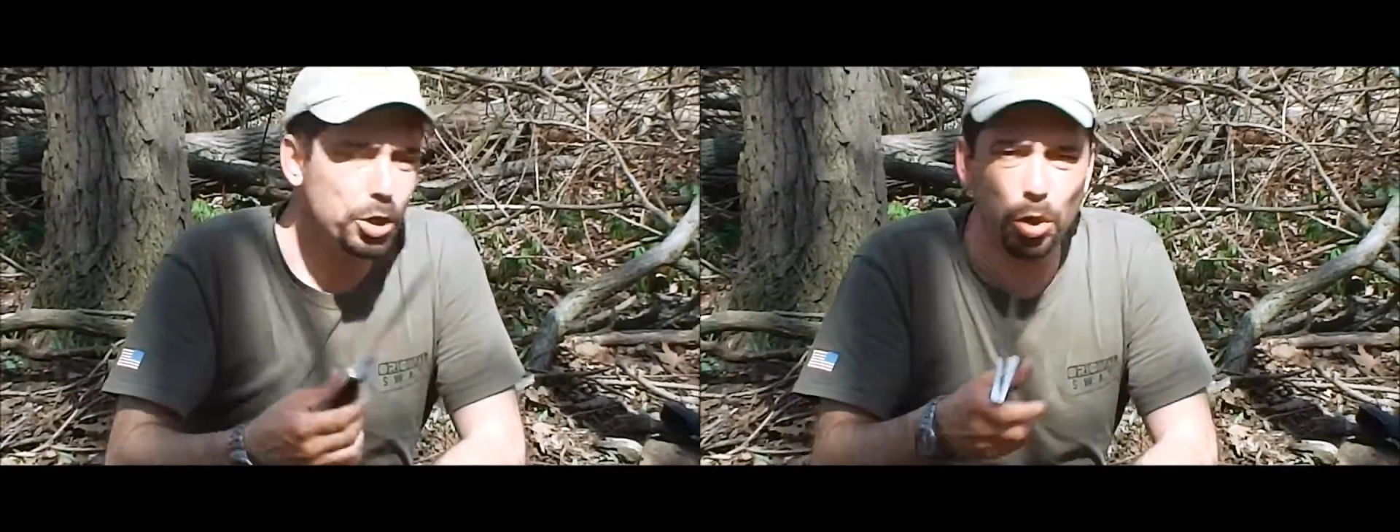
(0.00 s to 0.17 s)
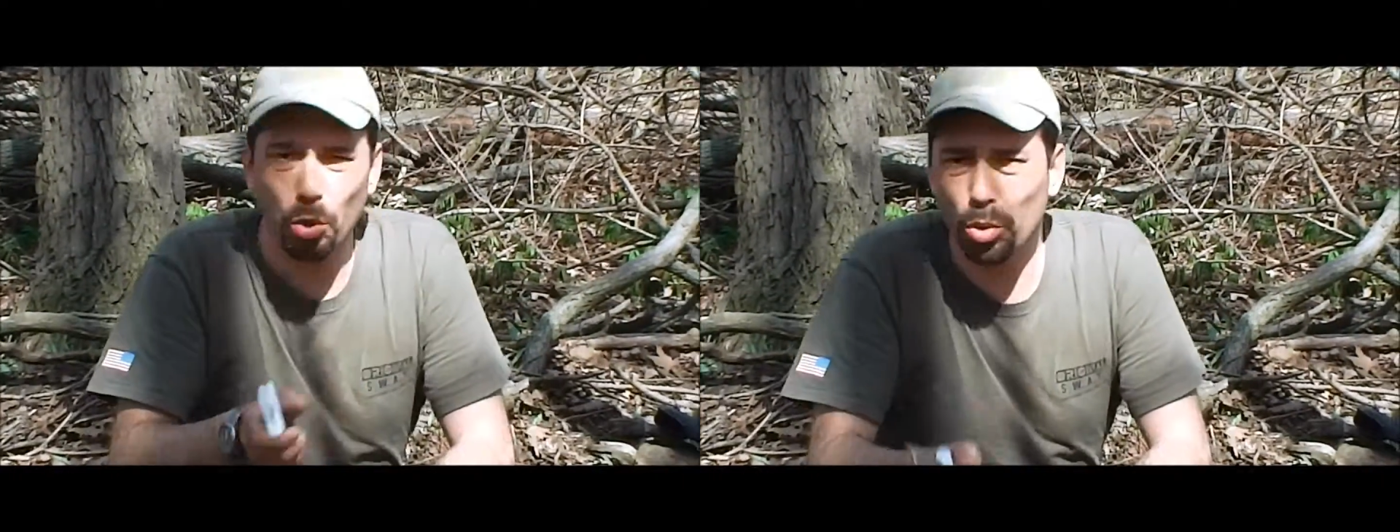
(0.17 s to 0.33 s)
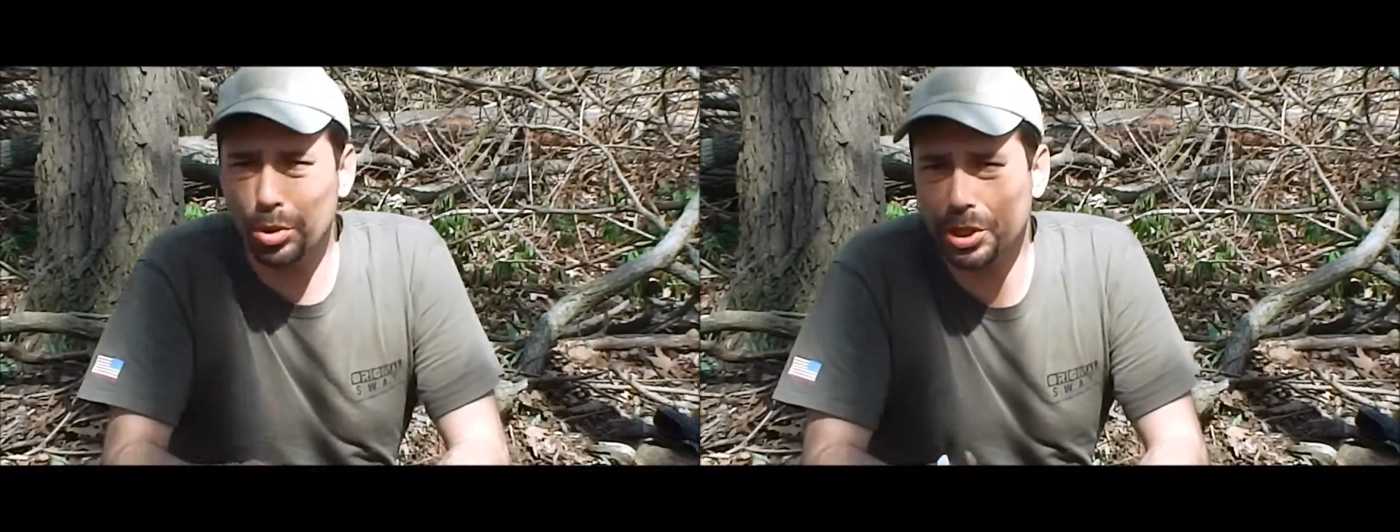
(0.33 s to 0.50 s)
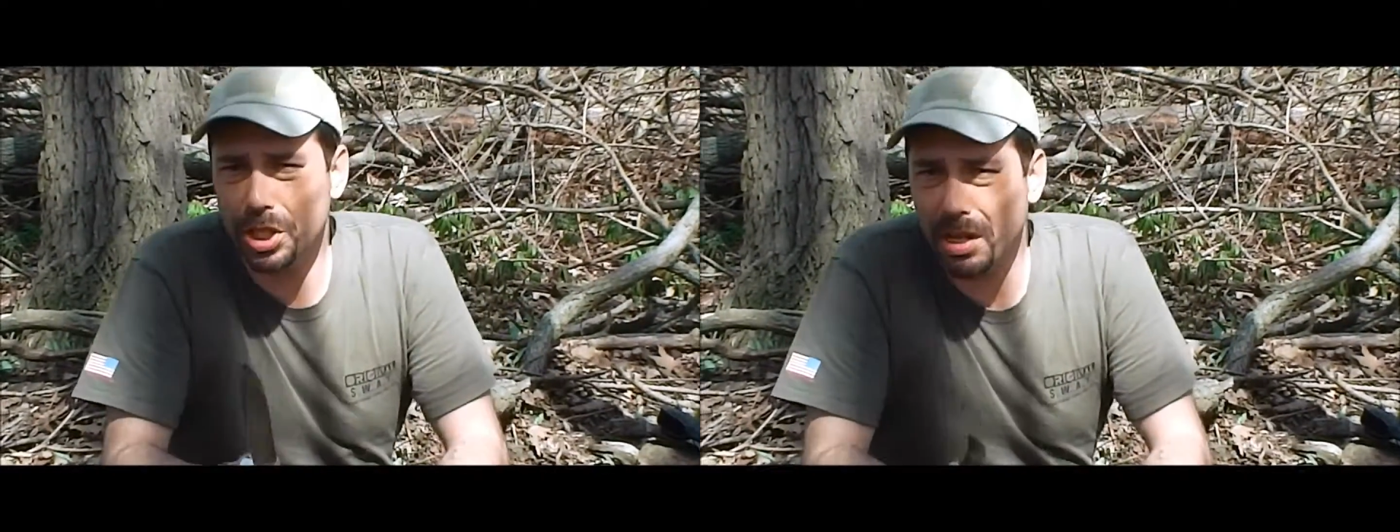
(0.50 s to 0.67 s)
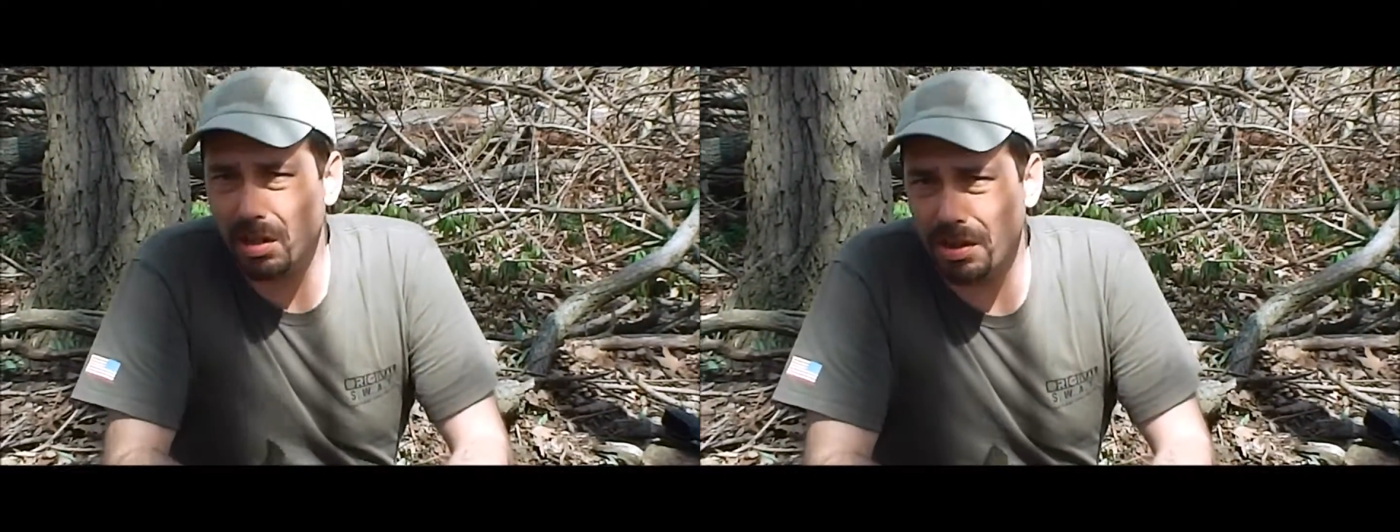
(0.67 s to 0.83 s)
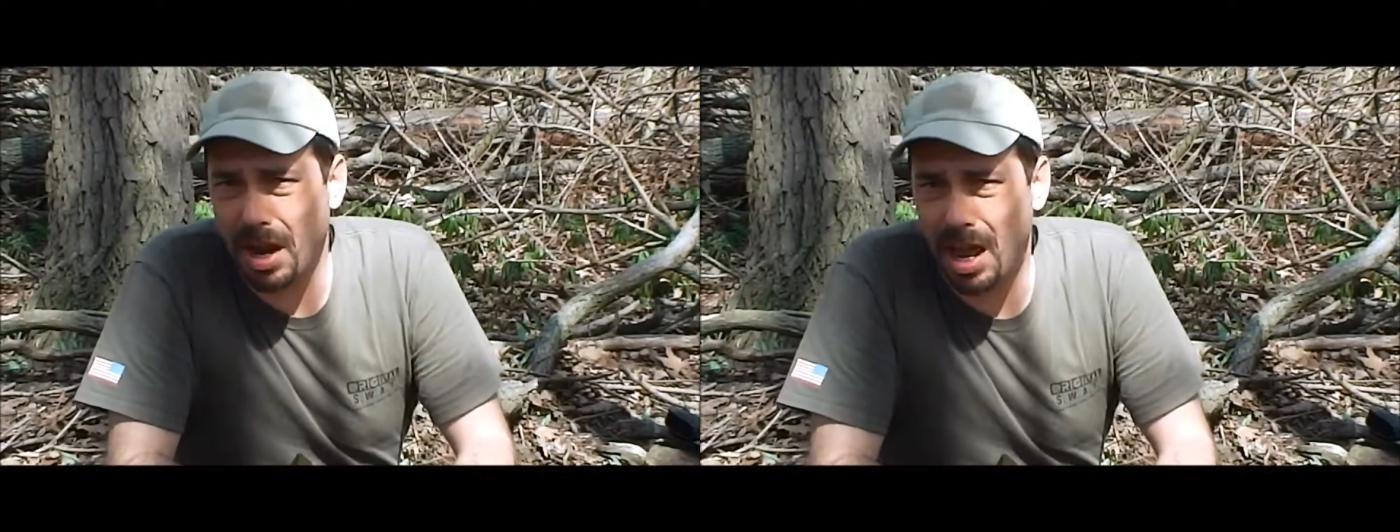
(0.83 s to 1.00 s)
Tool
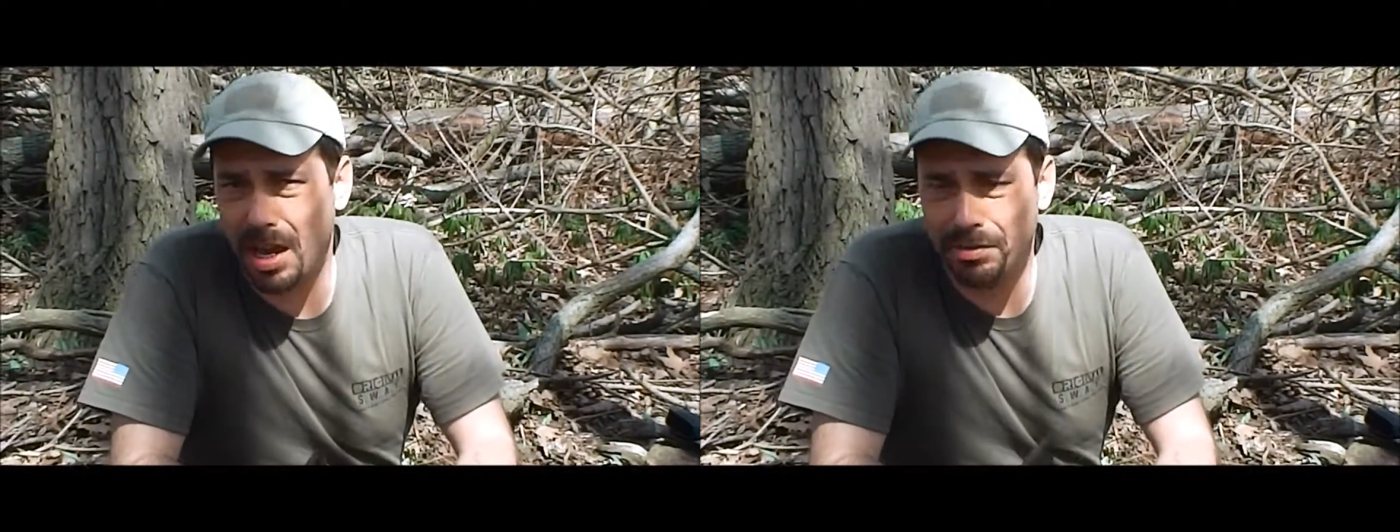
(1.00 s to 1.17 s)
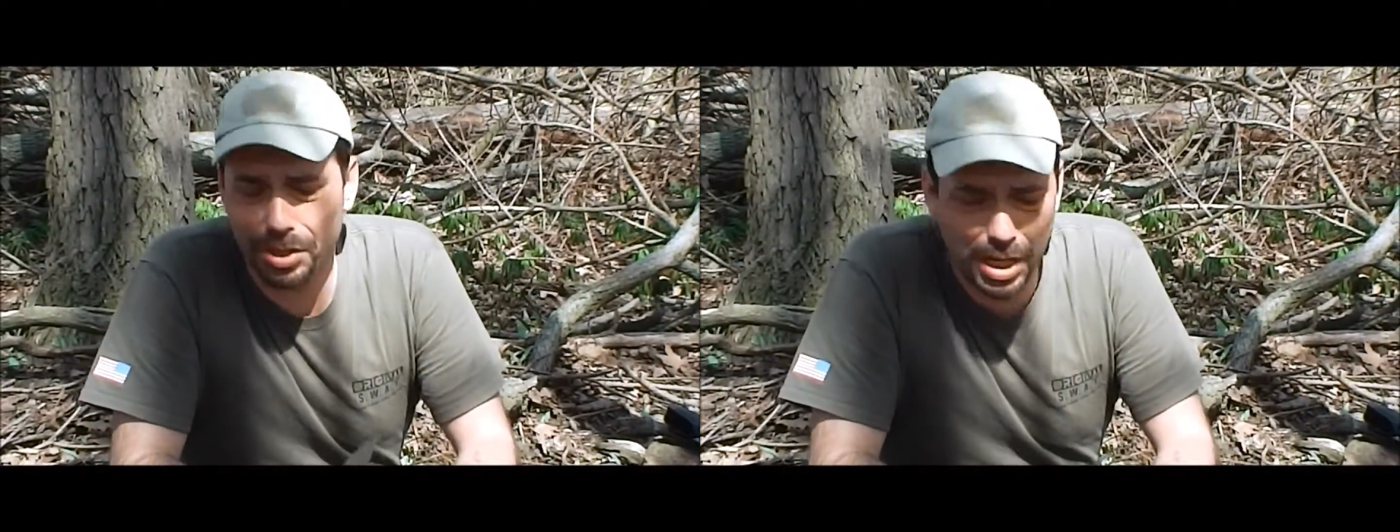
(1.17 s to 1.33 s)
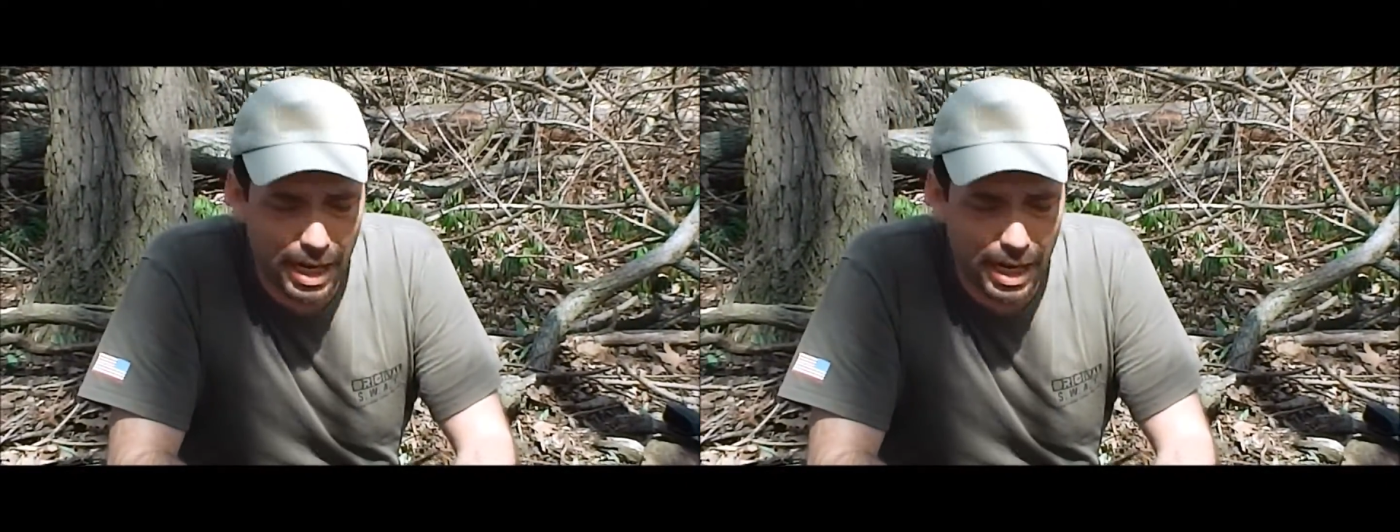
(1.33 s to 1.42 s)
steel knives